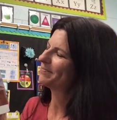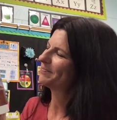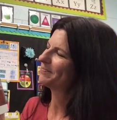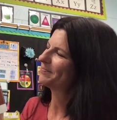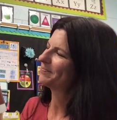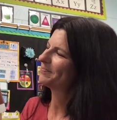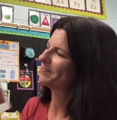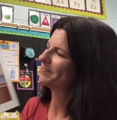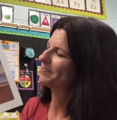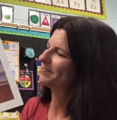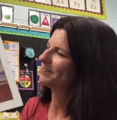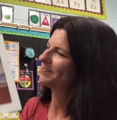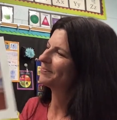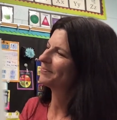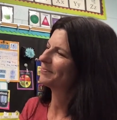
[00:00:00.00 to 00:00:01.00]

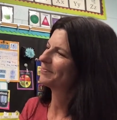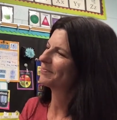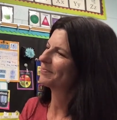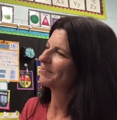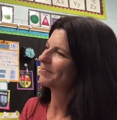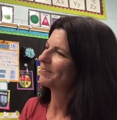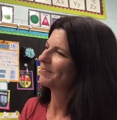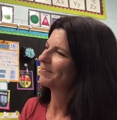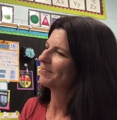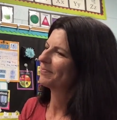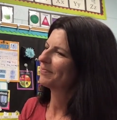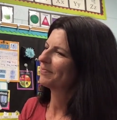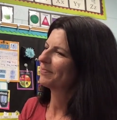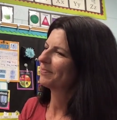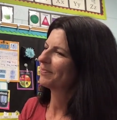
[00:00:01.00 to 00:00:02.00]

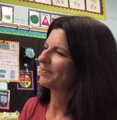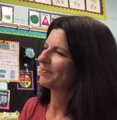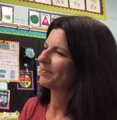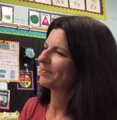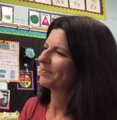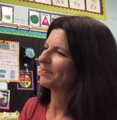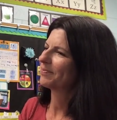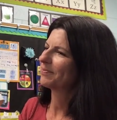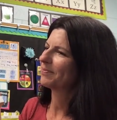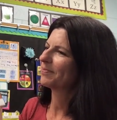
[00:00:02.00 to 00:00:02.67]
(silence)